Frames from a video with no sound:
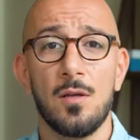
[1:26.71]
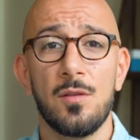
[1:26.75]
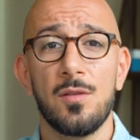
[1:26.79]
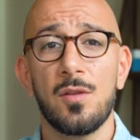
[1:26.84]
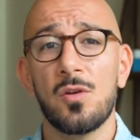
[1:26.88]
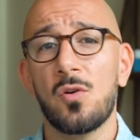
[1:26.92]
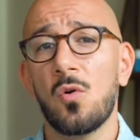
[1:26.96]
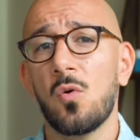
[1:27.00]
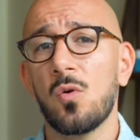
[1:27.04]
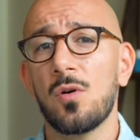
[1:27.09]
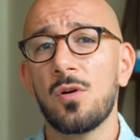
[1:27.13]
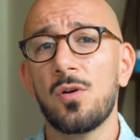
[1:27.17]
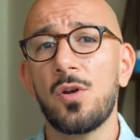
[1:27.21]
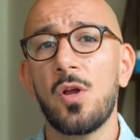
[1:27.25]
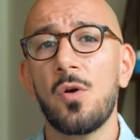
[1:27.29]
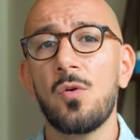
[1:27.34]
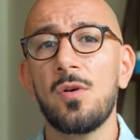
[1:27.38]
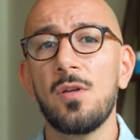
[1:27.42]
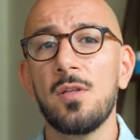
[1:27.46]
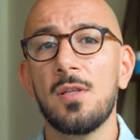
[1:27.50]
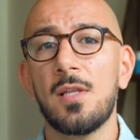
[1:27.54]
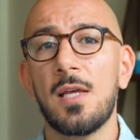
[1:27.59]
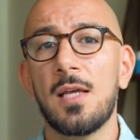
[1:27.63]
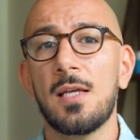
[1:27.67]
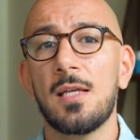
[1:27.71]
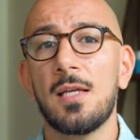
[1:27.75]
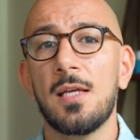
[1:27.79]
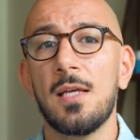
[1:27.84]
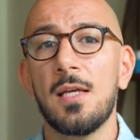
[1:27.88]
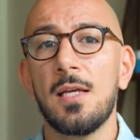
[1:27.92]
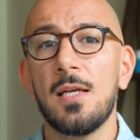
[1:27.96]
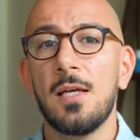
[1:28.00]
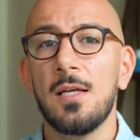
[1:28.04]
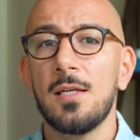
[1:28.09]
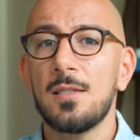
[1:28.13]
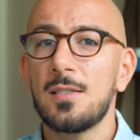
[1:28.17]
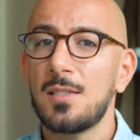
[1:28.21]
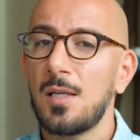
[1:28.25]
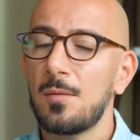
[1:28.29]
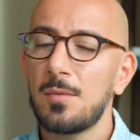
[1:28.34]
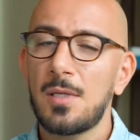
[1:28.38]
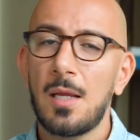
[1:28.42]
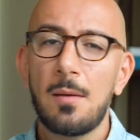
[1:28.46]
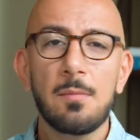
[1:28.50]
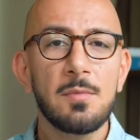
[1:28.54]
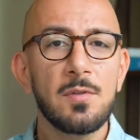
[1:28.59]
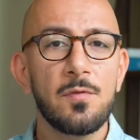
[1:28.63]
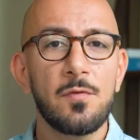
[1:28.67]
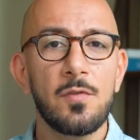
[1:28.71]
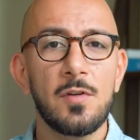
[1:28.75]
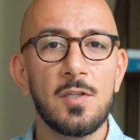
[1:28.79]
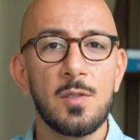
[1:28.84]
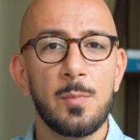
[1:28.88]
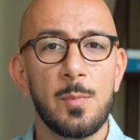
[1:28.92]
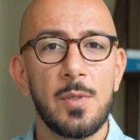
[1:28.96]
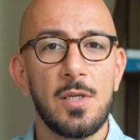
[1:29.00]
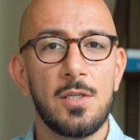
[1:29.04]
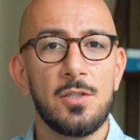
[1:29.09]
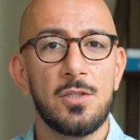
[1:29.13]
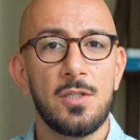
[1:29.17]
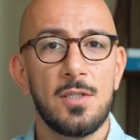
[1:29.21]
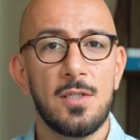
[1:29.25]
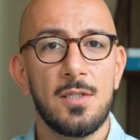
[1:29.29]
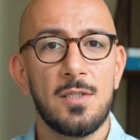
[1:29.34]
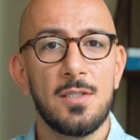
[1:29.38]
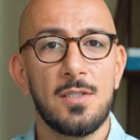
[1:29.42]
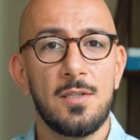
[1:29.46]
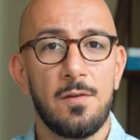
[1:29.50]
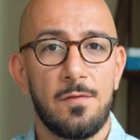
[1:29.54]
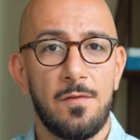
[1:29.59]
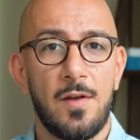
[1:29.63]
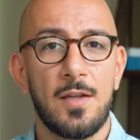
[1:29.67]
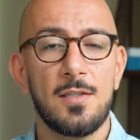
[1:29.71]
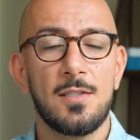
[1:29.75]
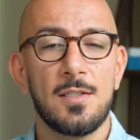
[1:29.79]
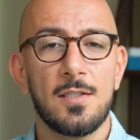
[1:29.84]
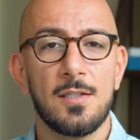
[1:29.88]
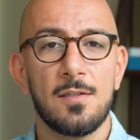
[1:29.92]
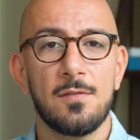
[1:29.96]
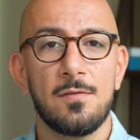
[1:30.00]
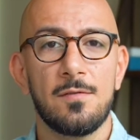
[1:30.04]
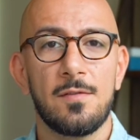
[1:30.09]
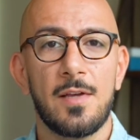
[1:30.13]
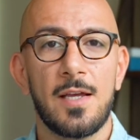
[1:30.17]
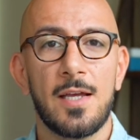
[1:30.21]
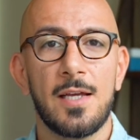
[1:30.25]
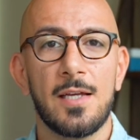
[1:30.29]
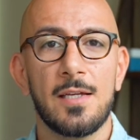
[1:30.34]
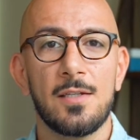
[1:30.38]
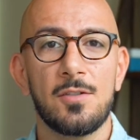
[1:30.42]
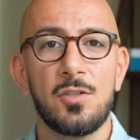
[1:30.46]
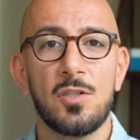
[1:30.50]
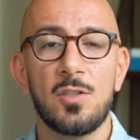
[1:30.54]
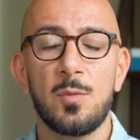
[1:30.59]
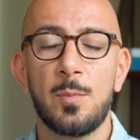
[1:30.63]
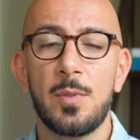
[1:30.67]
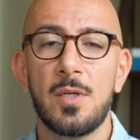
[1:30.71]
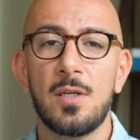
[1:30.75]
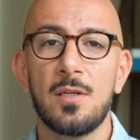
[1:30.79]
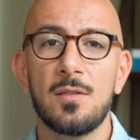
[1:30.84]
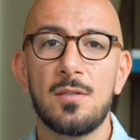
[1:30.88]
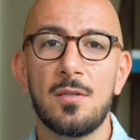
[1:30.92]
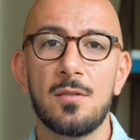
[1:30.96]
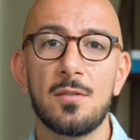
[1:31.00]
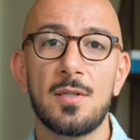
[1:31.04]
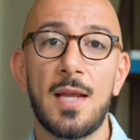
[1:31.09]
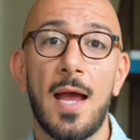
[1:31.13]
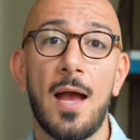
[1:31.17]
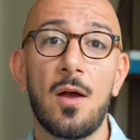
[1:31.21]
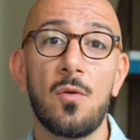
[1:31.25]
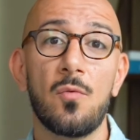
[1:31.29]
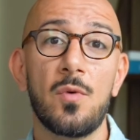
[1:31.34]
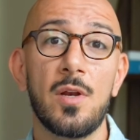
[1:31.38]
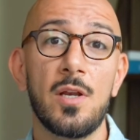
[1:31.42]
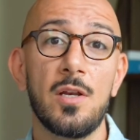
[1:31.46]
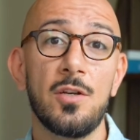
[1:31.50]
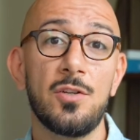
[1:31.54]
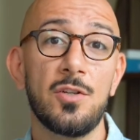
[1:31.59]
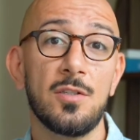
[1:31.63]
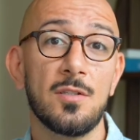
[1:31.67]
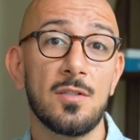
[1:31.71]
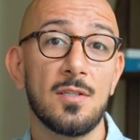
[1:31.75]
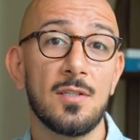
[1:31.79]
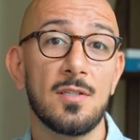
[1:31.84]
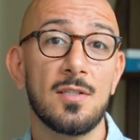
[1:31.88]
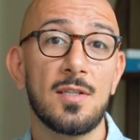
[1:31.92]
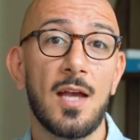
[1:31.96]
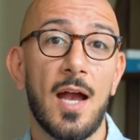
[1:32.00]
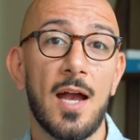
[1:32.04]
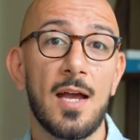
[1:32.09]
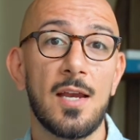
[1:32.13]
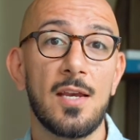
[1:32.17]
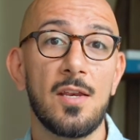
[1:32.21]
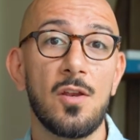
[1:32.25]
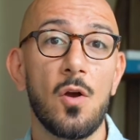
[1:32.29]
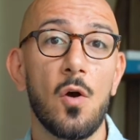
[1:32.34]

The court noted that sometimes free speech is offensive, and just because there's outrage in society